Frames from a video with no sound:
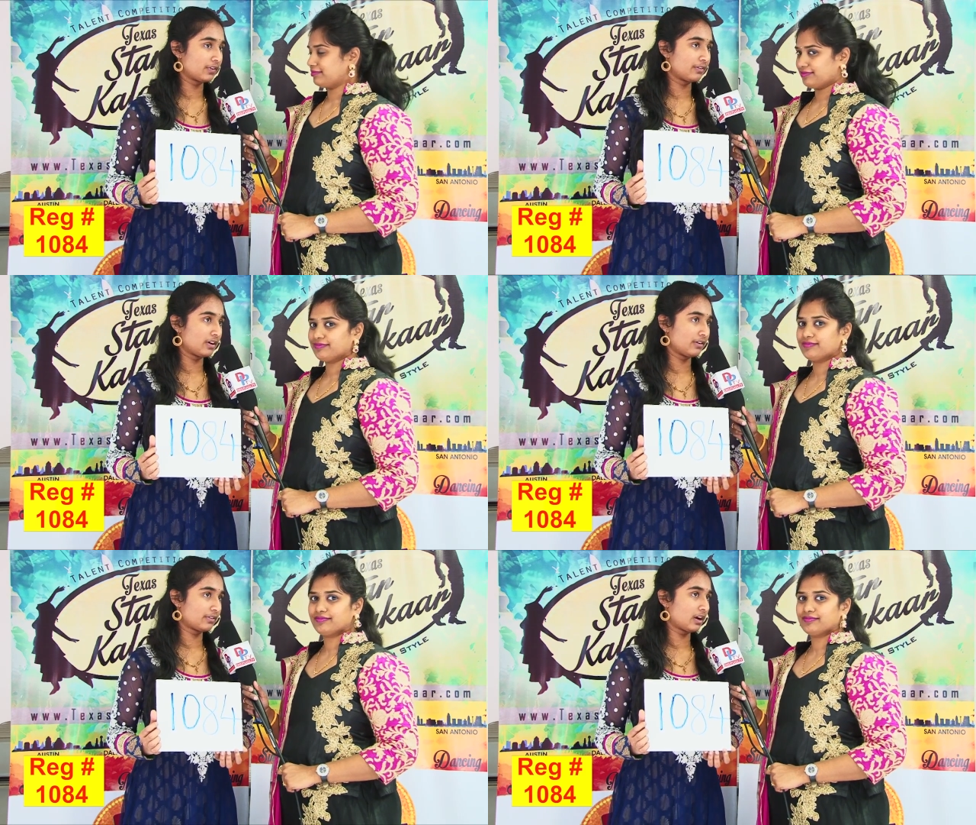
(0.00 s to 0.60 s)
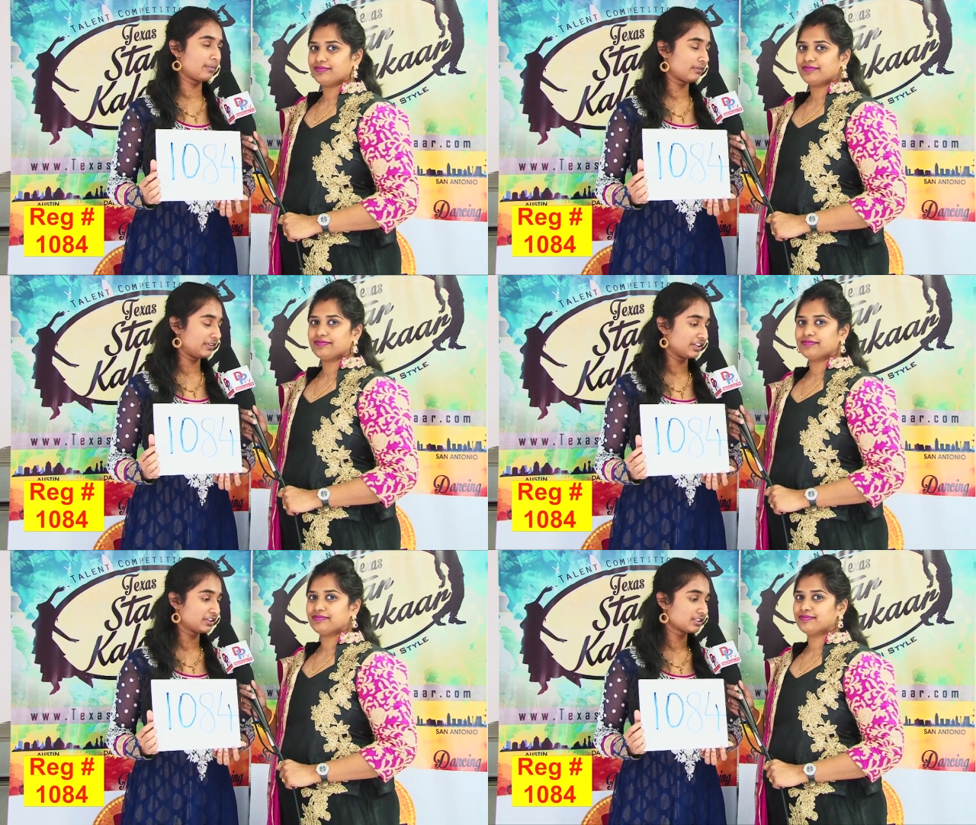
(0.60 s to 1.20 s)
Speaker 1: for a couple
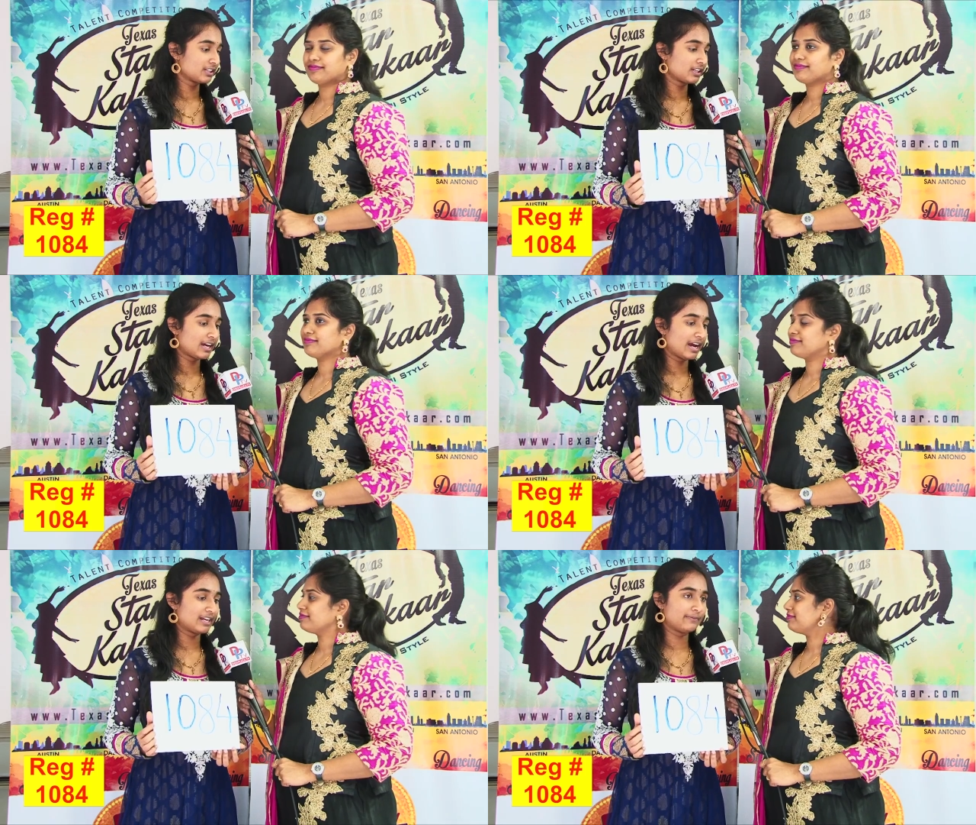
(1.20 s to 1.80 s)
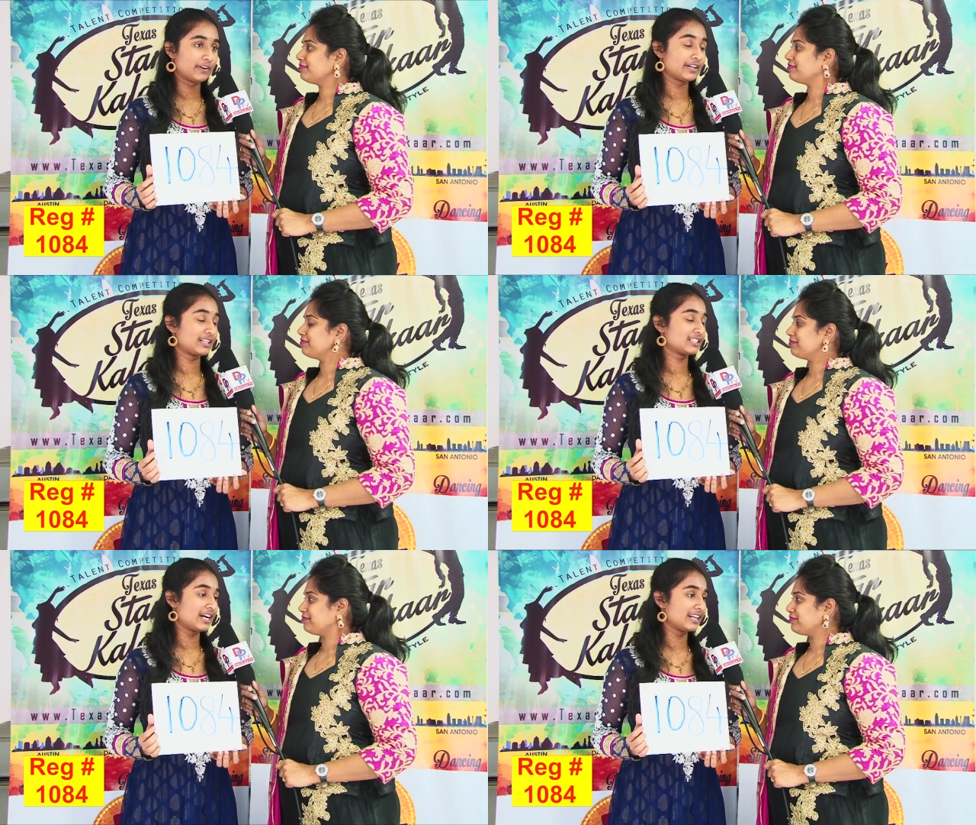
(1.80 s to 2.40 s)
of years, and I'm
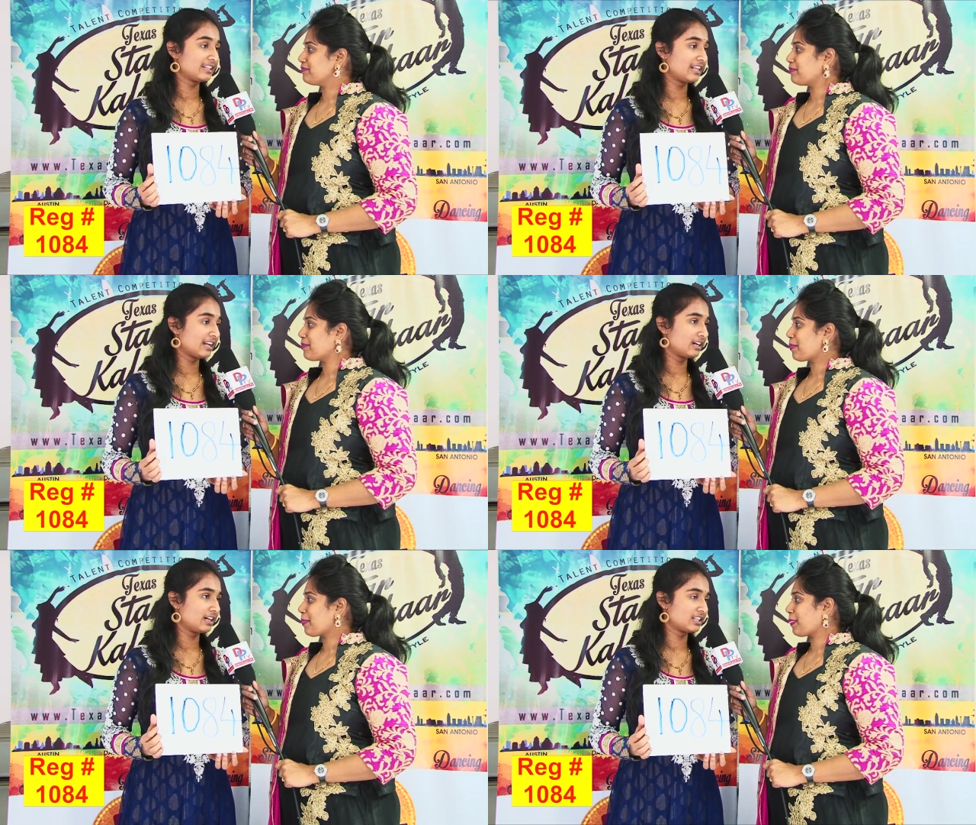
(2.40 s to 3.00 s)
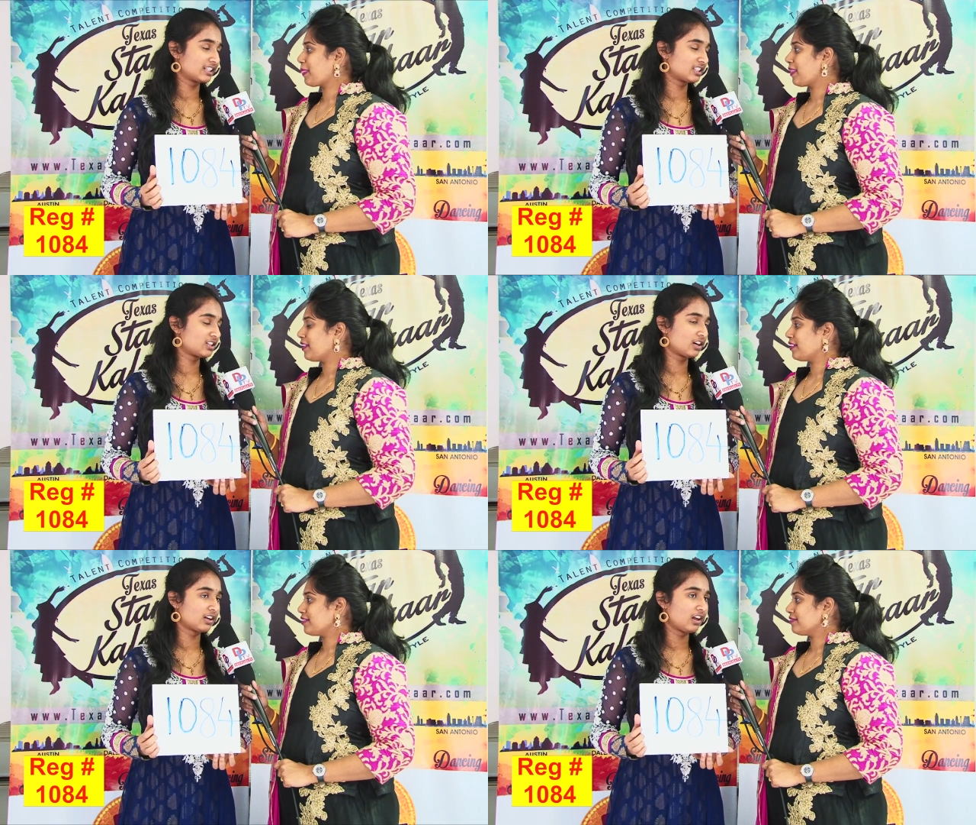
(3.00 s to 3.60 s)
very excited that uh,
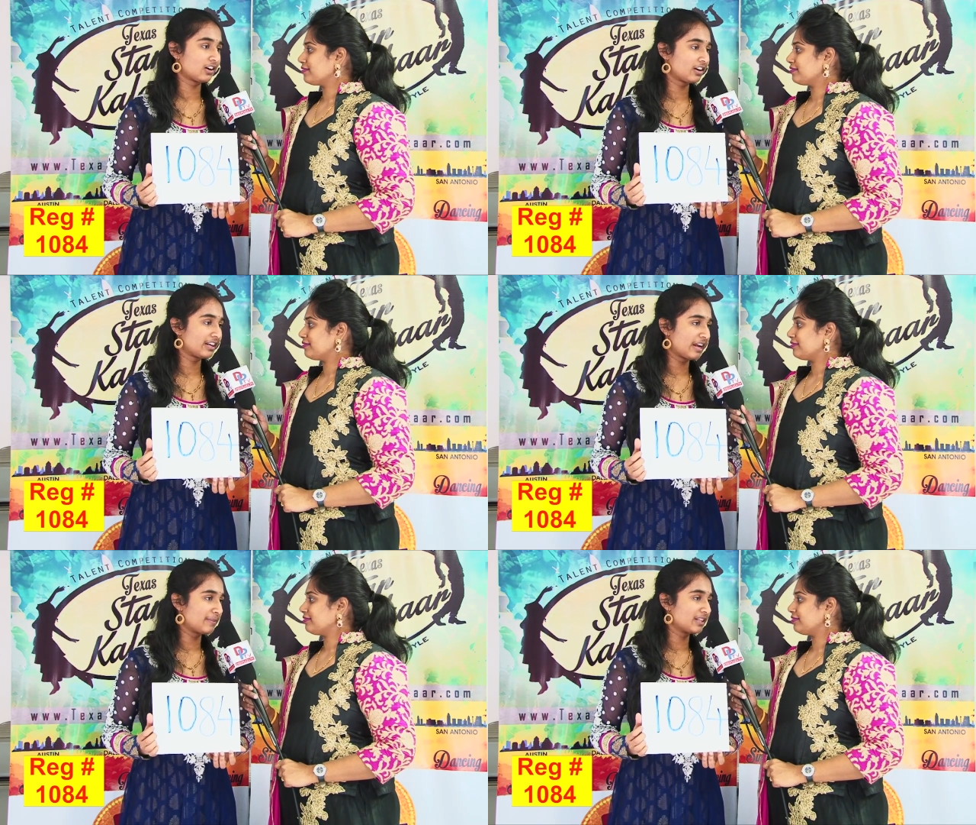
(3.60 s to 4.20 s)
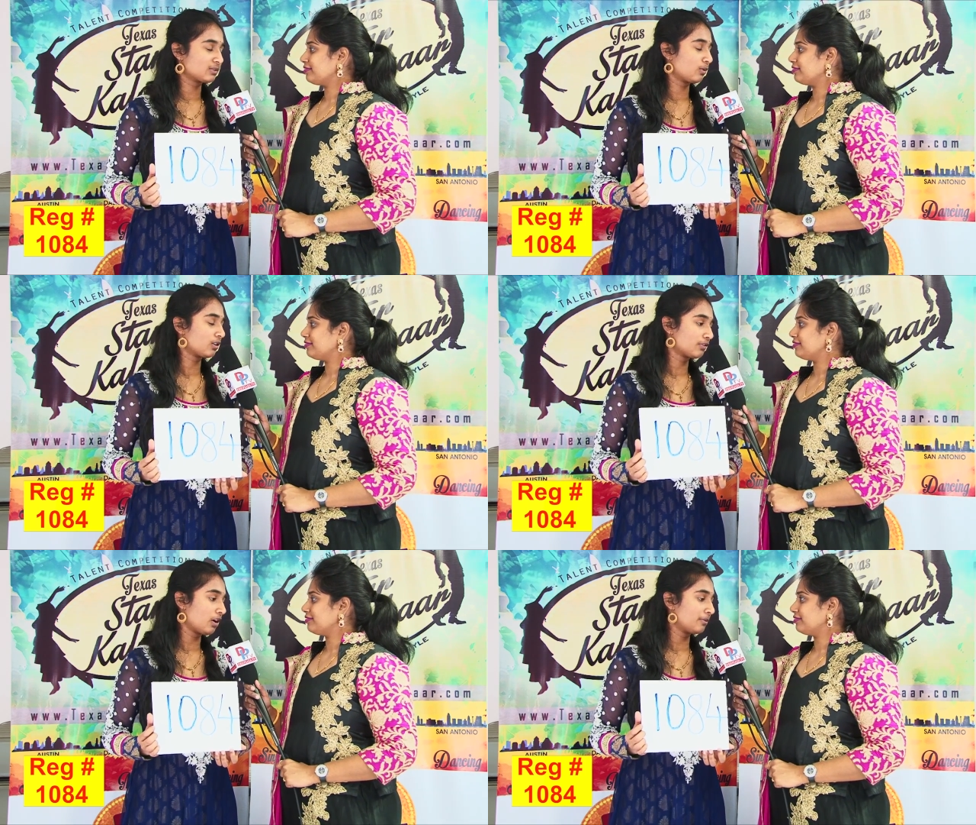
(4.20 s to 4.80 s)
Texas Star Kalakaar gave me this
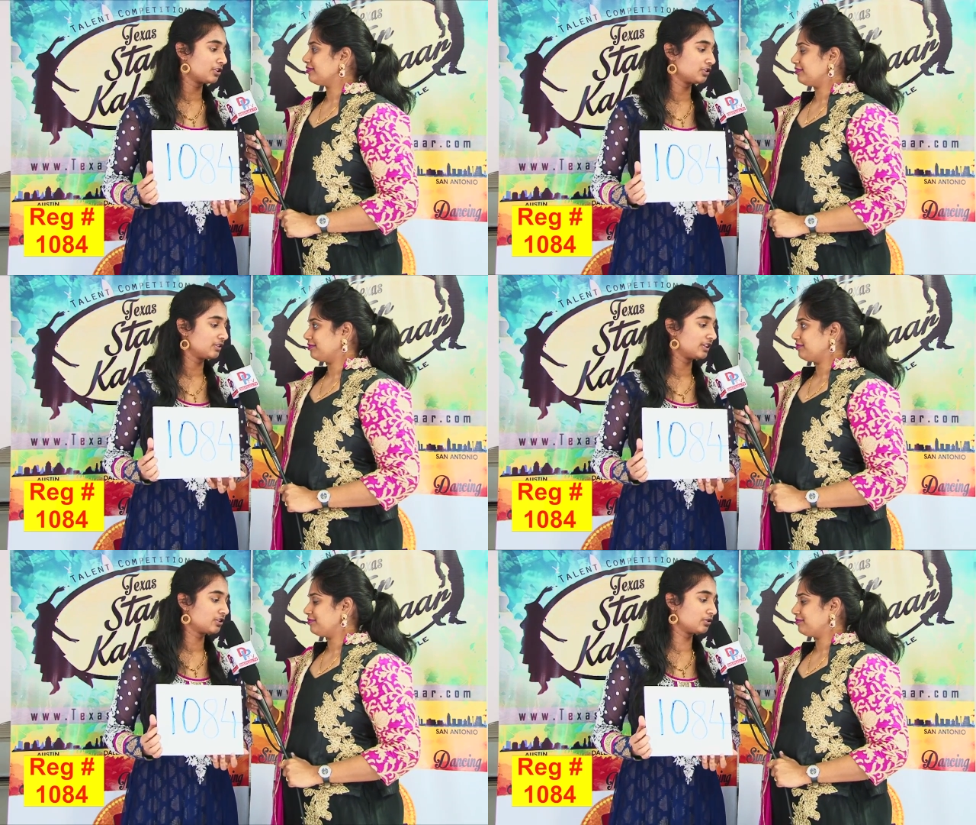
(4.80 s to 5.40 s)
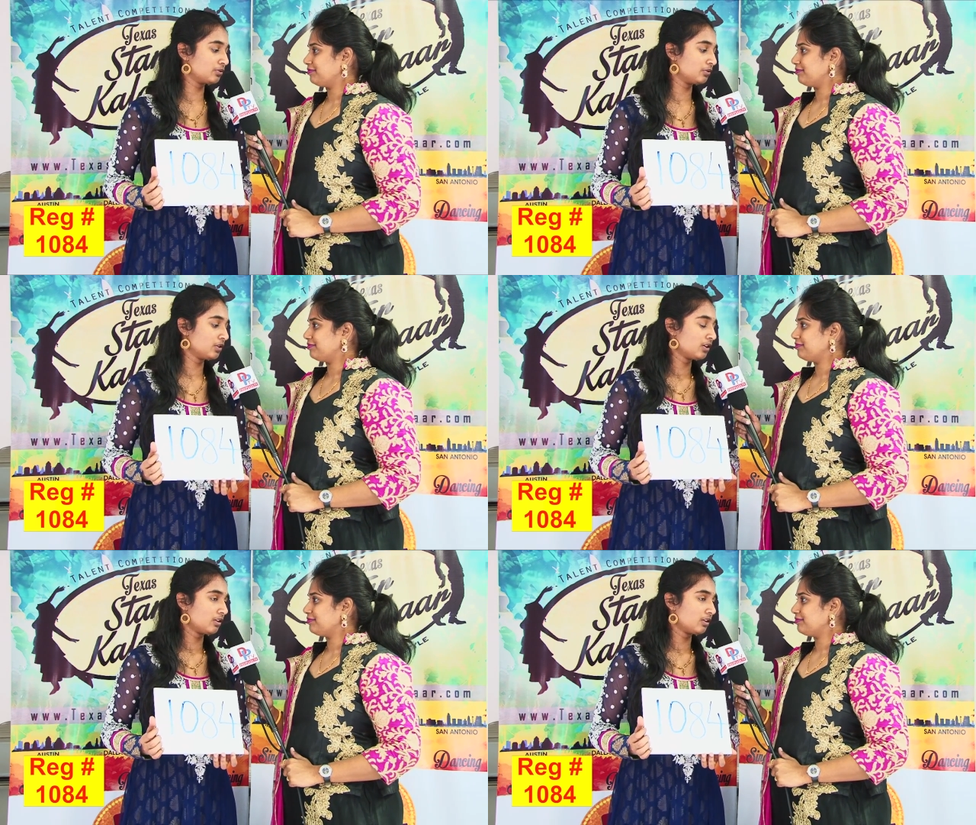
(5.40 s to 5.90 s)
wonderful opportunity to